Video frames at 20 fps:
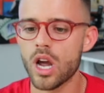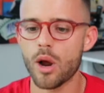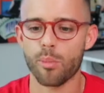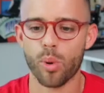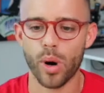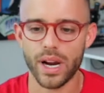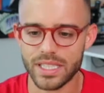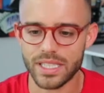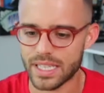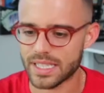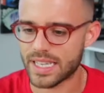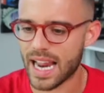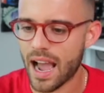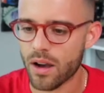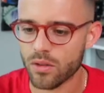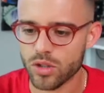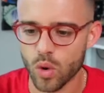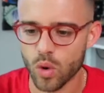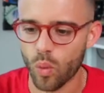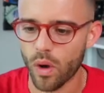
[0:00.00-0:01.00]
price is
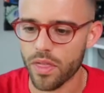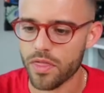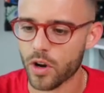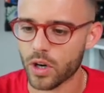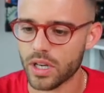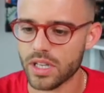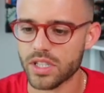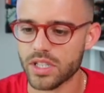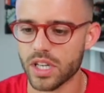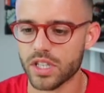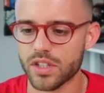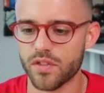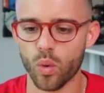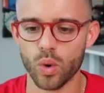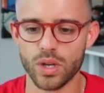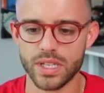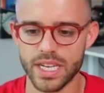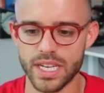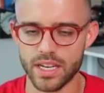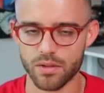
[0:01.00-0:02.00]
down to
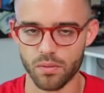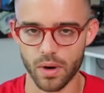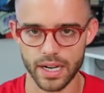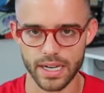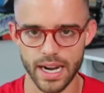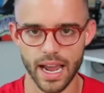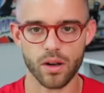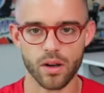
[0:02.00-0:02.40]
136.14 right now.